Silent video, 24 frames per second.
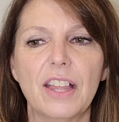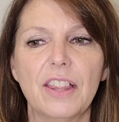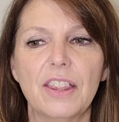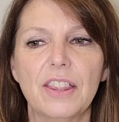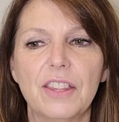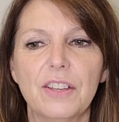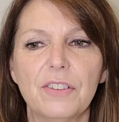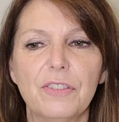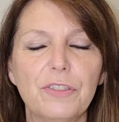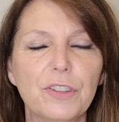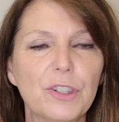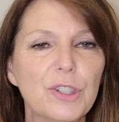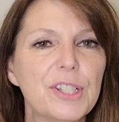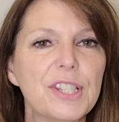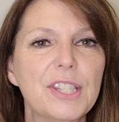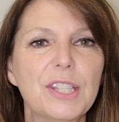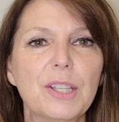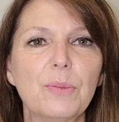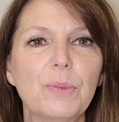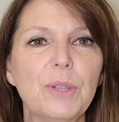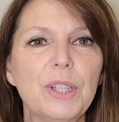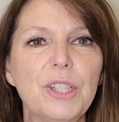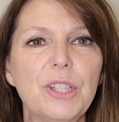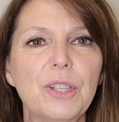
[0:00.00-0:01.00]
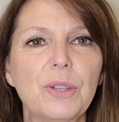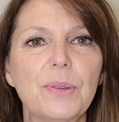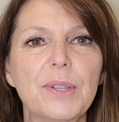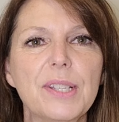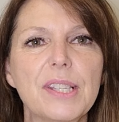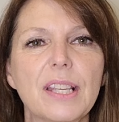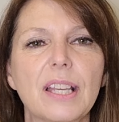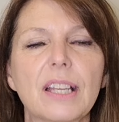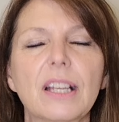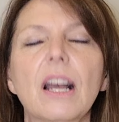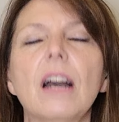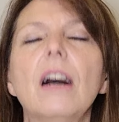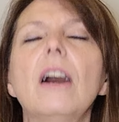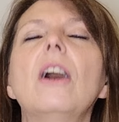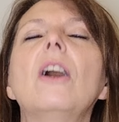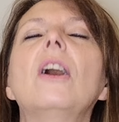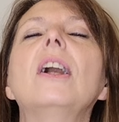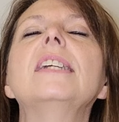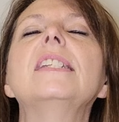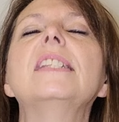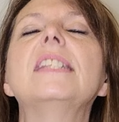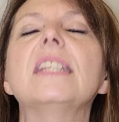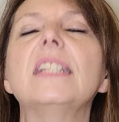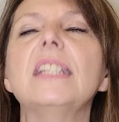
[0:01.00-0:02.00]
the first thing we do is like, oh,
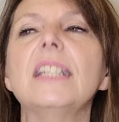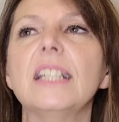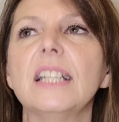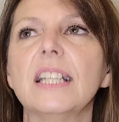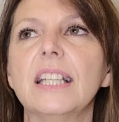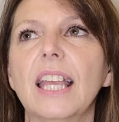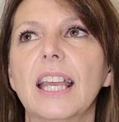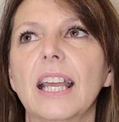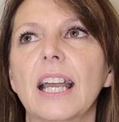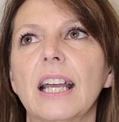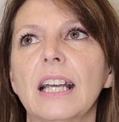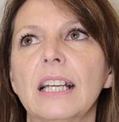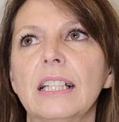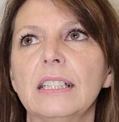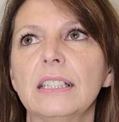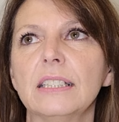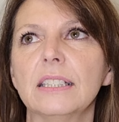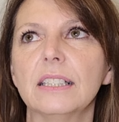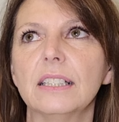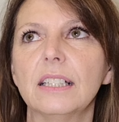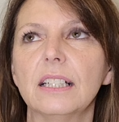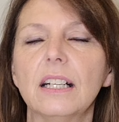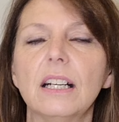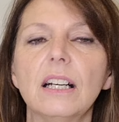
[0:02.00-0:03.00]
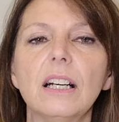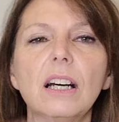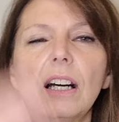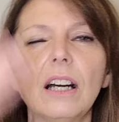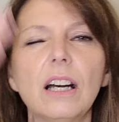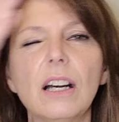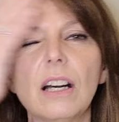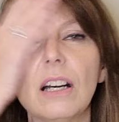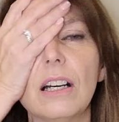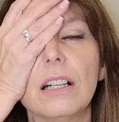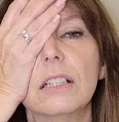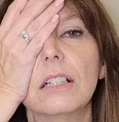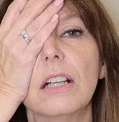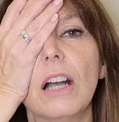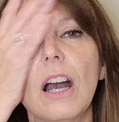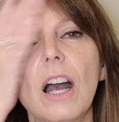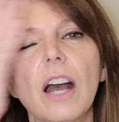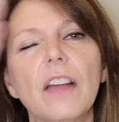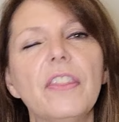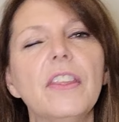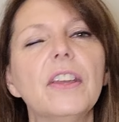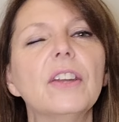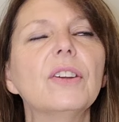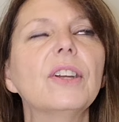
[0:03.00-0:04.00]
I did it again. Oh,
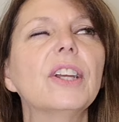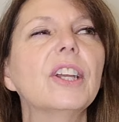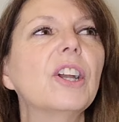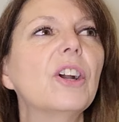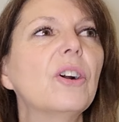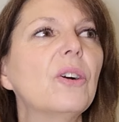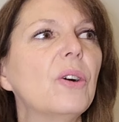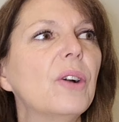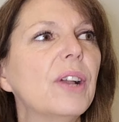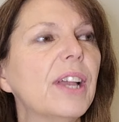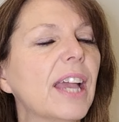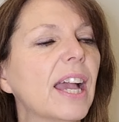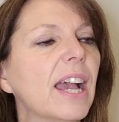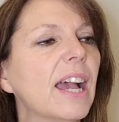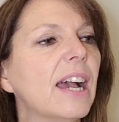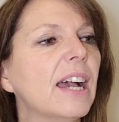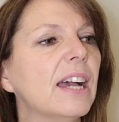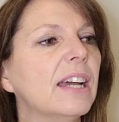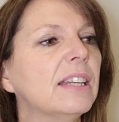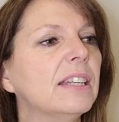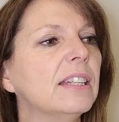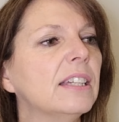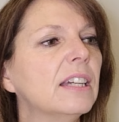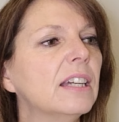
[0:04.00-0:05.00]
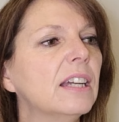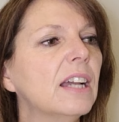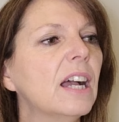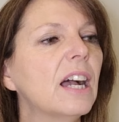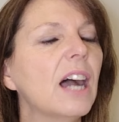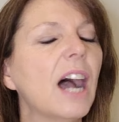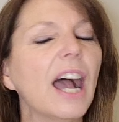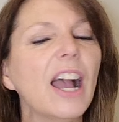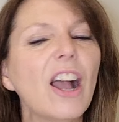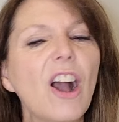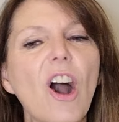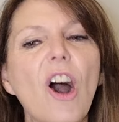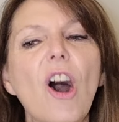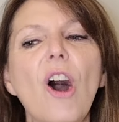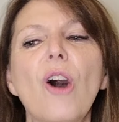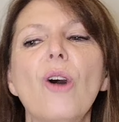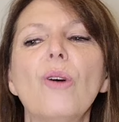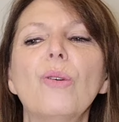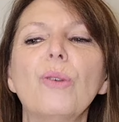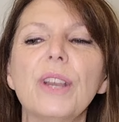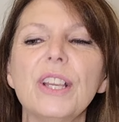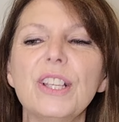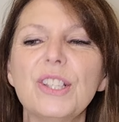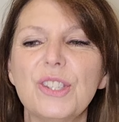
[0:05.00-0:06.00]
God, there I go again. I
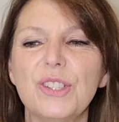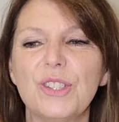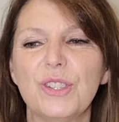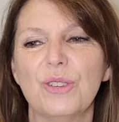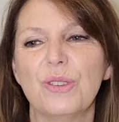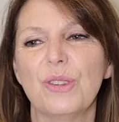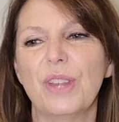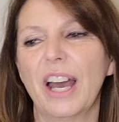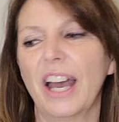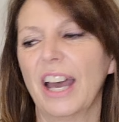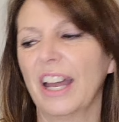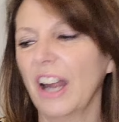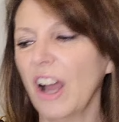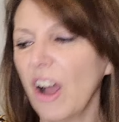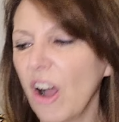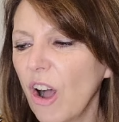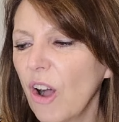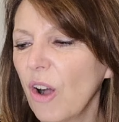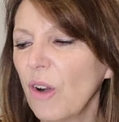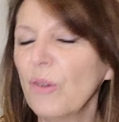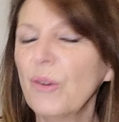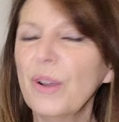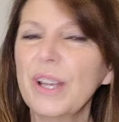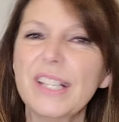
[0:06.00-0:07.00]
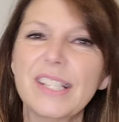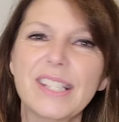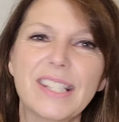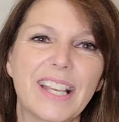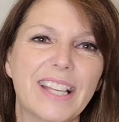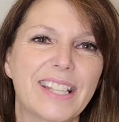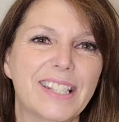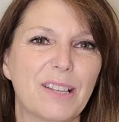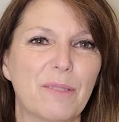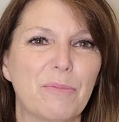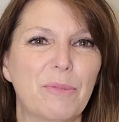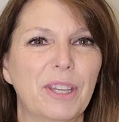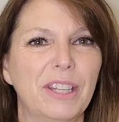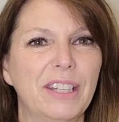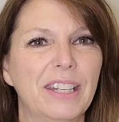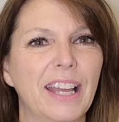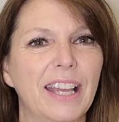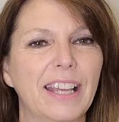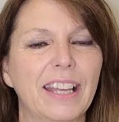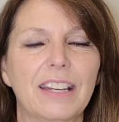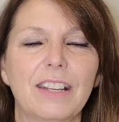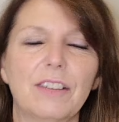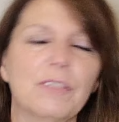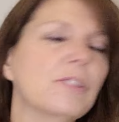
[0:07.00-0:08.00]
always do that. I always say something
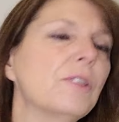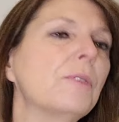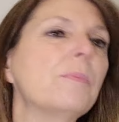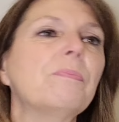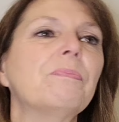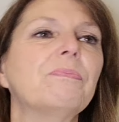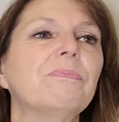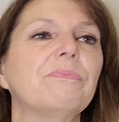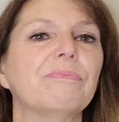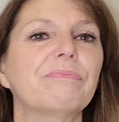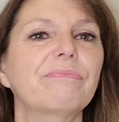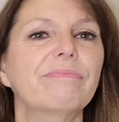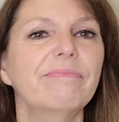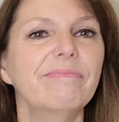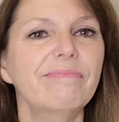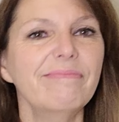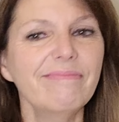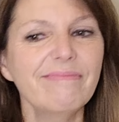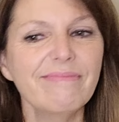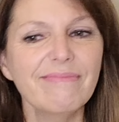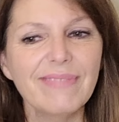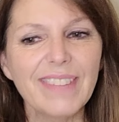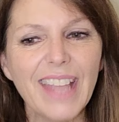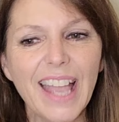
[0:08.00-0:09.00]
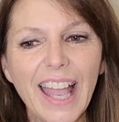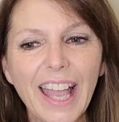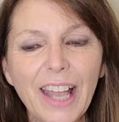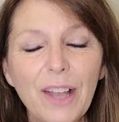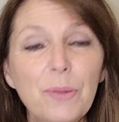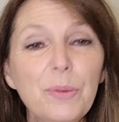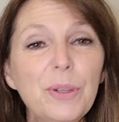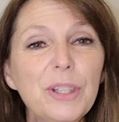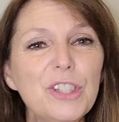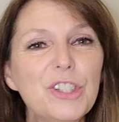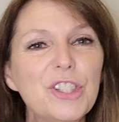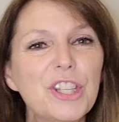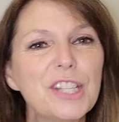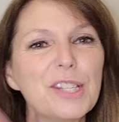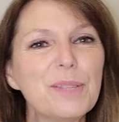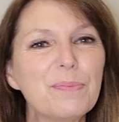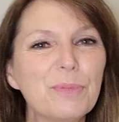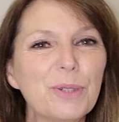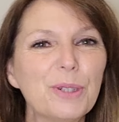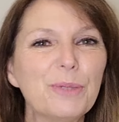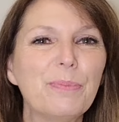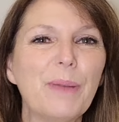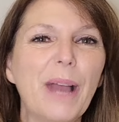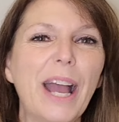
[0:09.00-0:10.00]
negative. And we're just
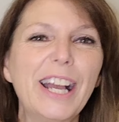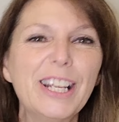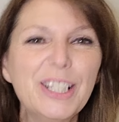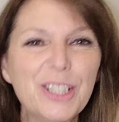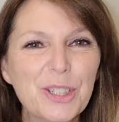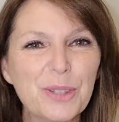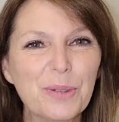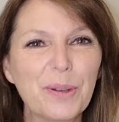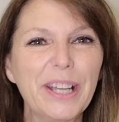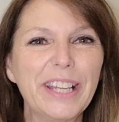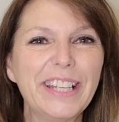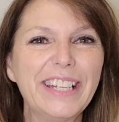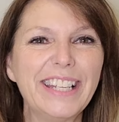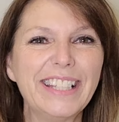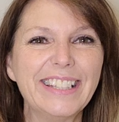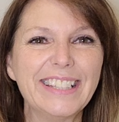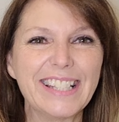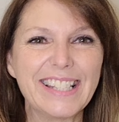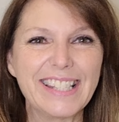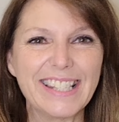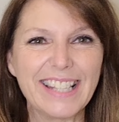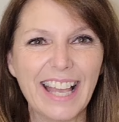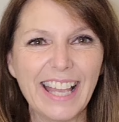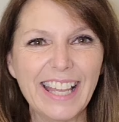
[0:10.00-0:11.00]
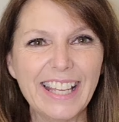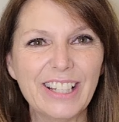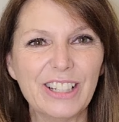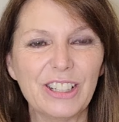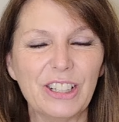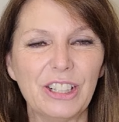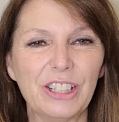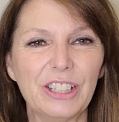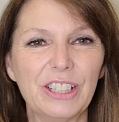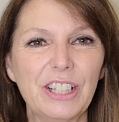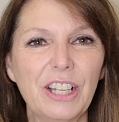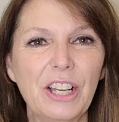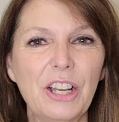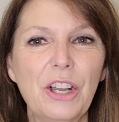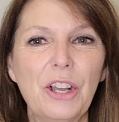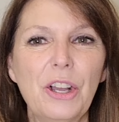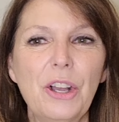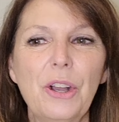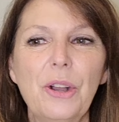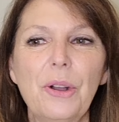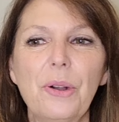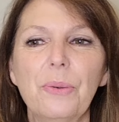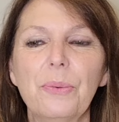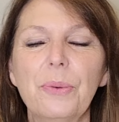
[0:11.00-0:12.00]
perpetuating the cycle.
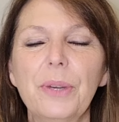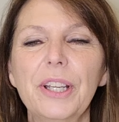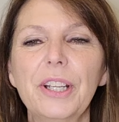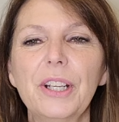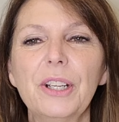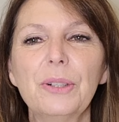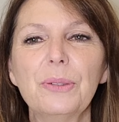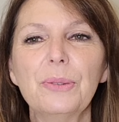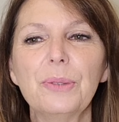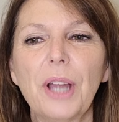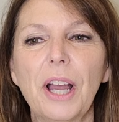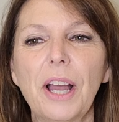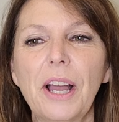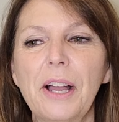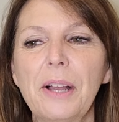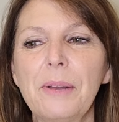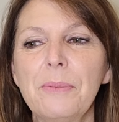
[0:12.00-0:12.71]
We're